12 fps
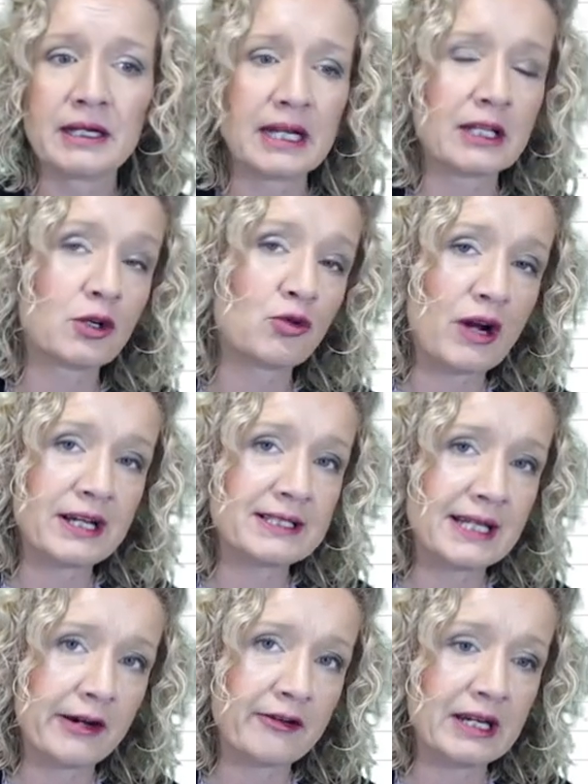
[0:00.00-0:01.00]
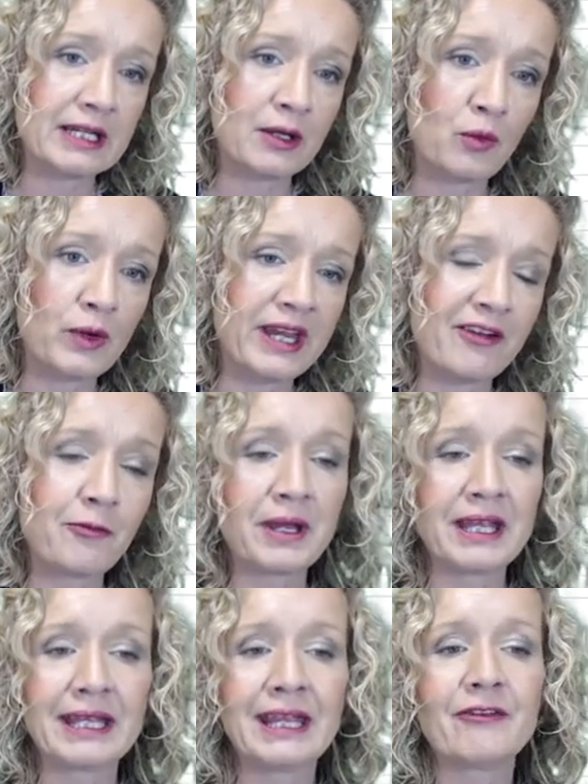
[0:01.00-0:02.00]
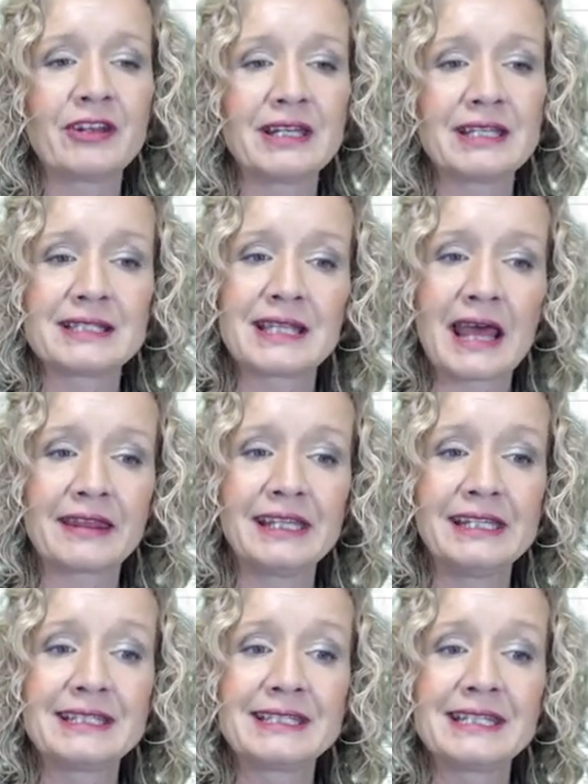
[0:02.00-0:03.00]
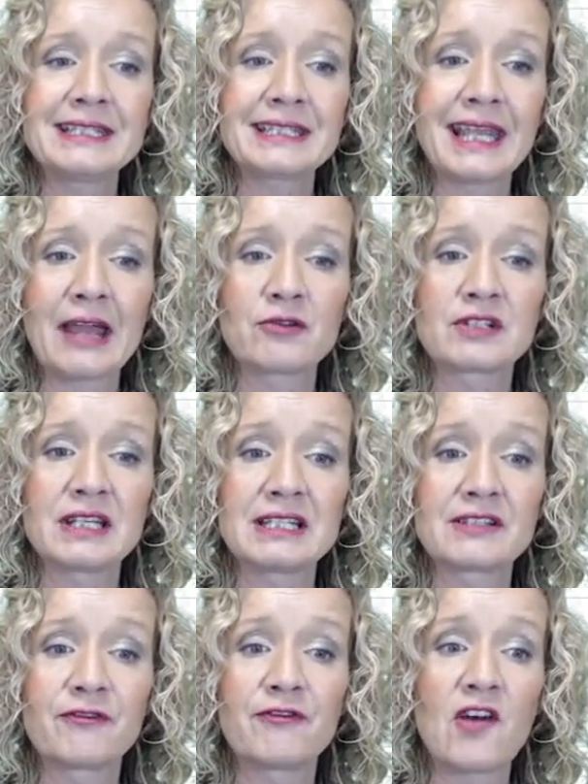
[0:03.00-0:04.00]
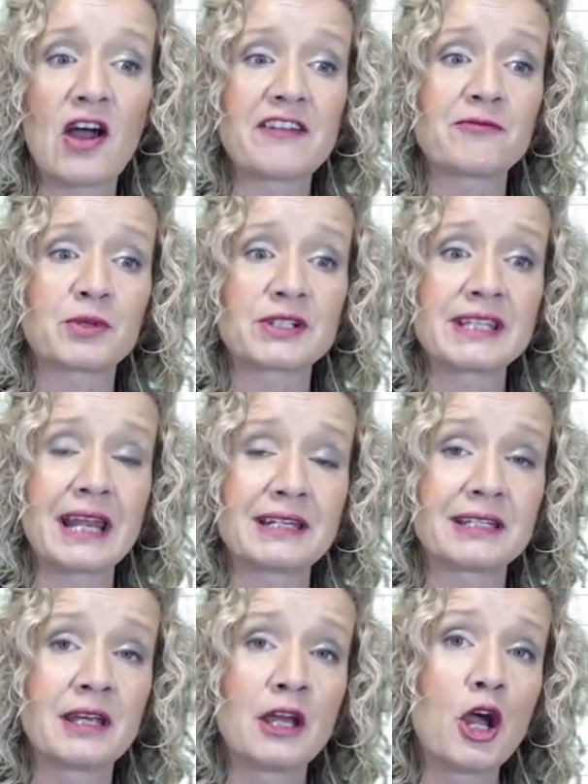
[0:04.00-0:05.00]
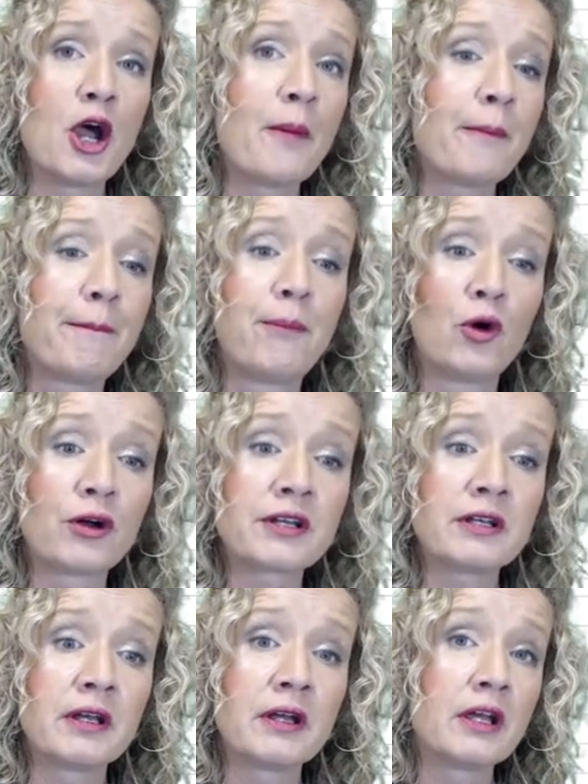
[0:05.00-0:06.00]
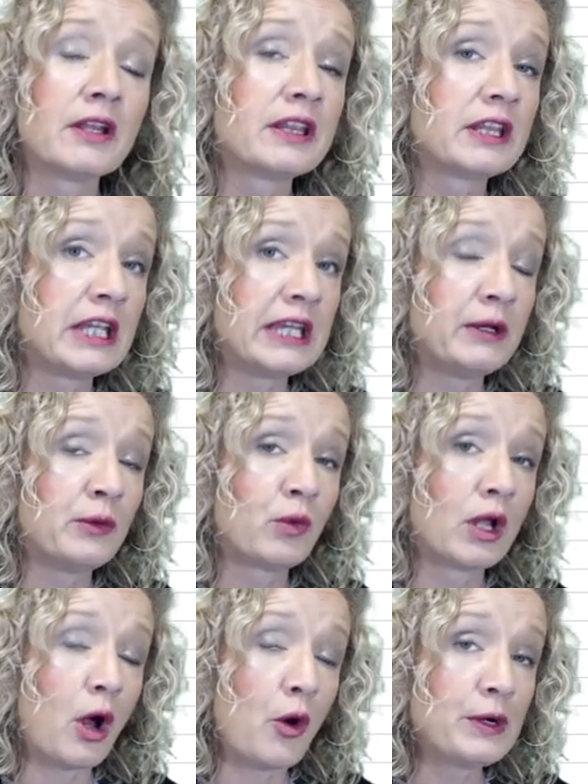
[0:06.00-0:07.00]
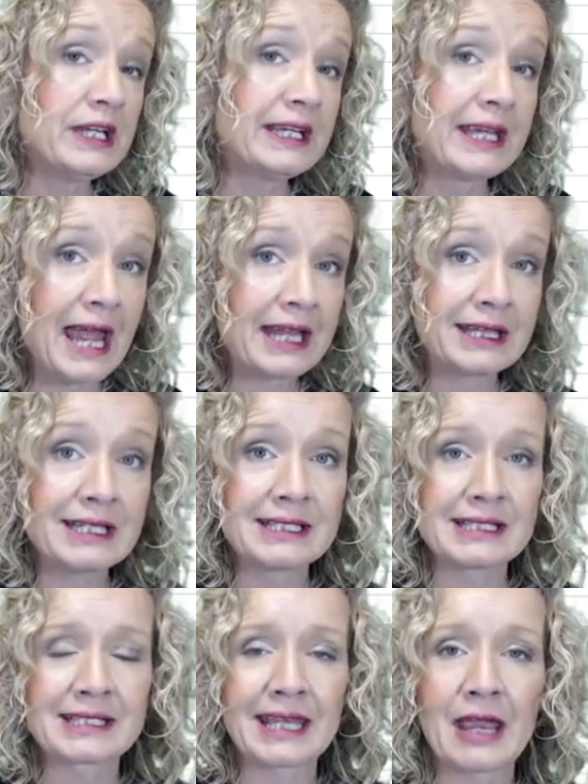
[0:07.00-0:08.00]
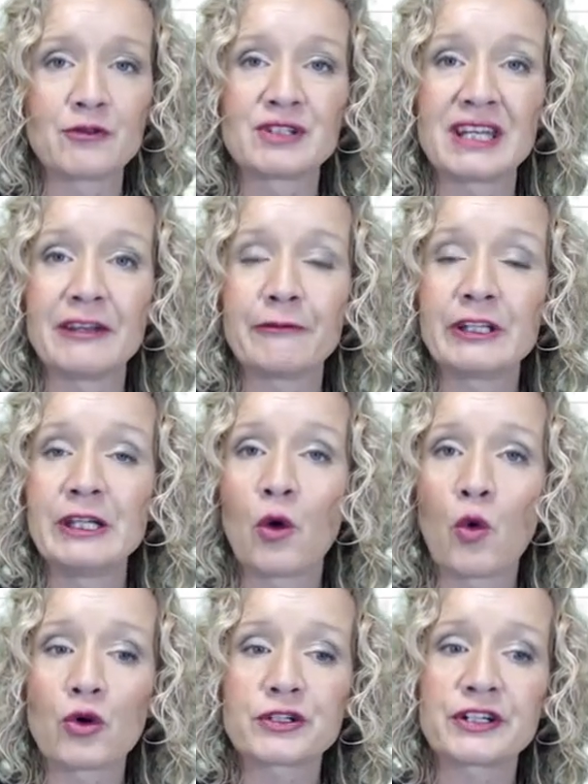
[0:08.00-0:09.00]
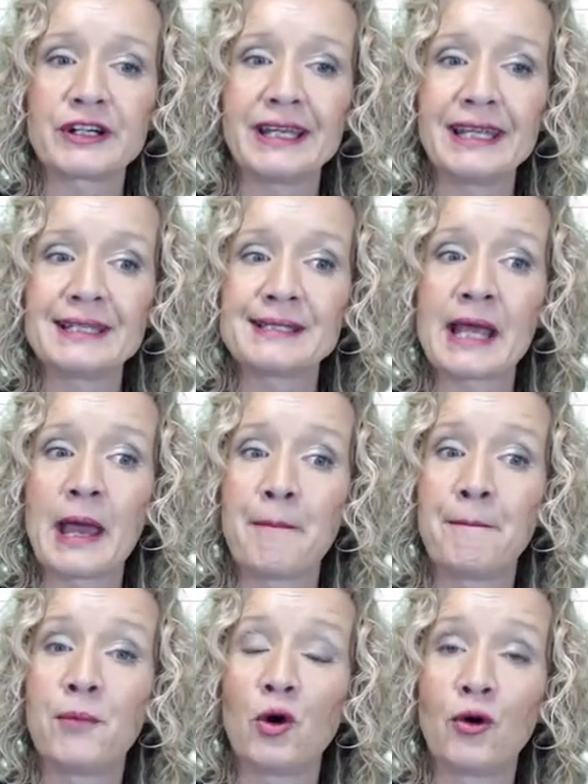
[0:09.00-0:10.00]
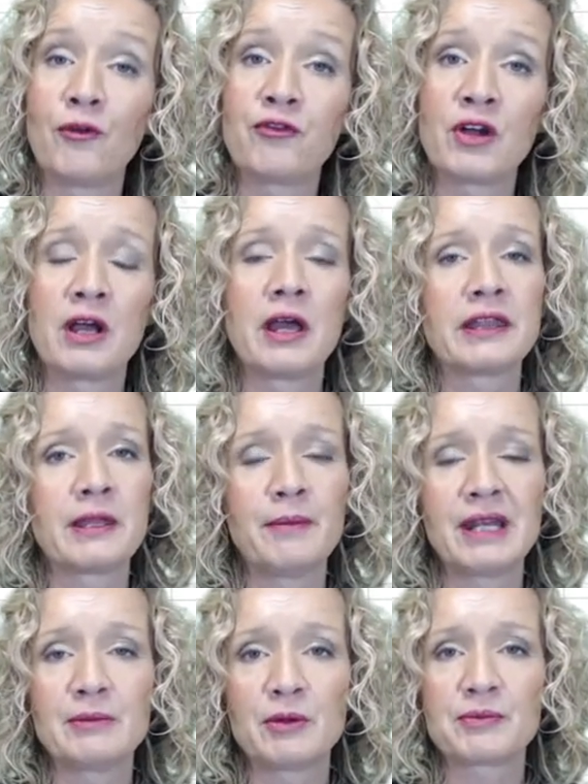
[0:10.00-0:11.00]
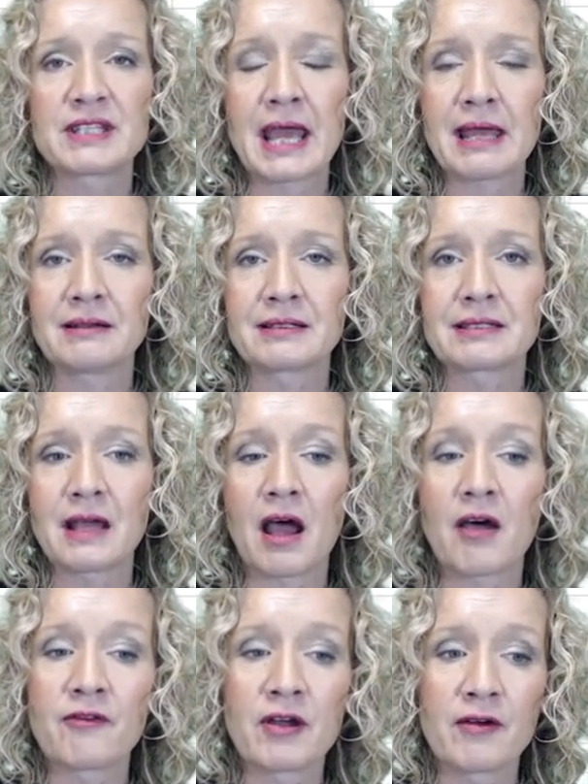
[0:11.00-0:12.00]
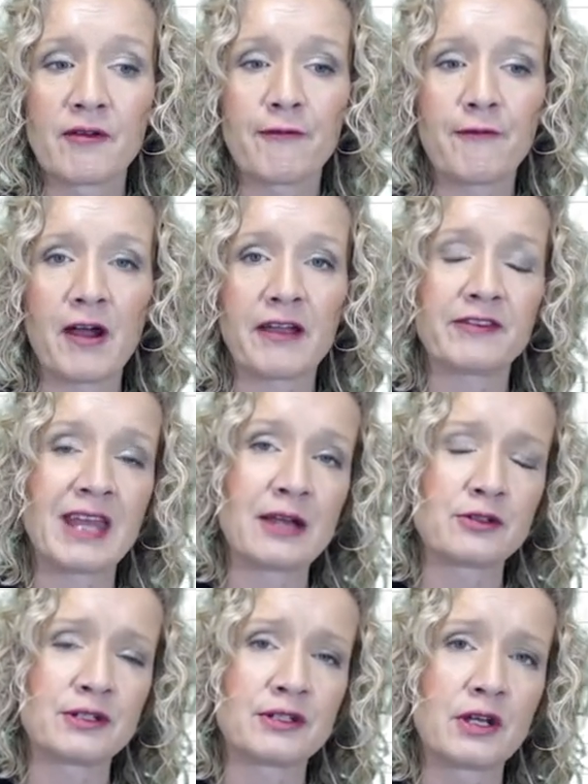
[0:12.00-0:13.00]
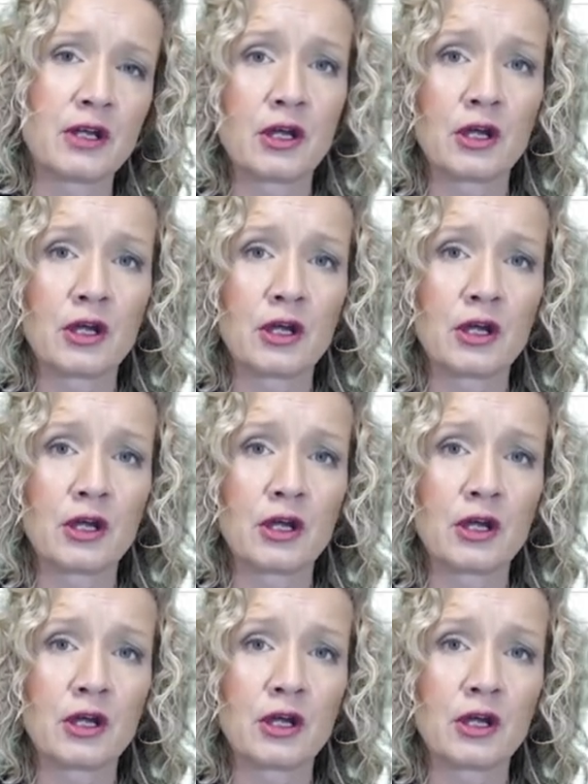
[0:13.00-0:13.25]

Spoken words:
Now the criteria that we have been given is that the discount is 5%, but we'll only get the discount if the order is above the minimum sales of 5,000.